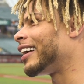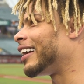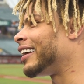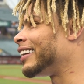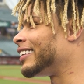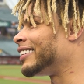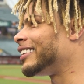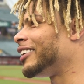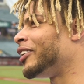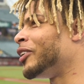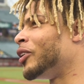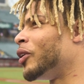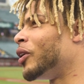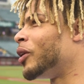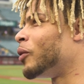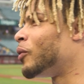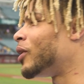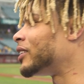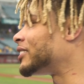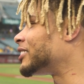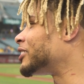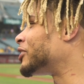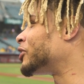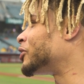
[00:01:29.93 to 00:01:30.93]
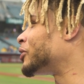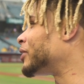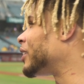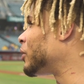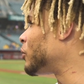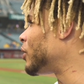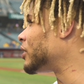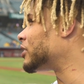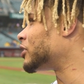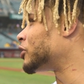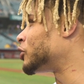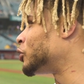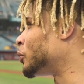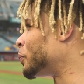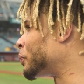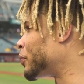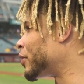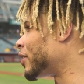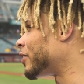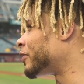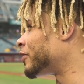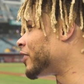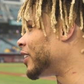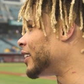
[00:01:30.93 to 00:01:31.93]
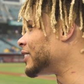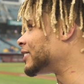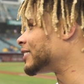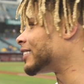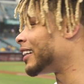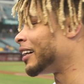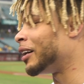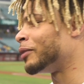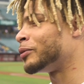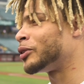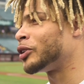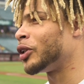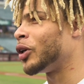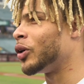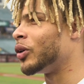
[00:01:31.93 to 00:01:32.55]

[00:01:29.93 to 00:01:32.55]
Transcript: and you know, it wasn't too pretty for us.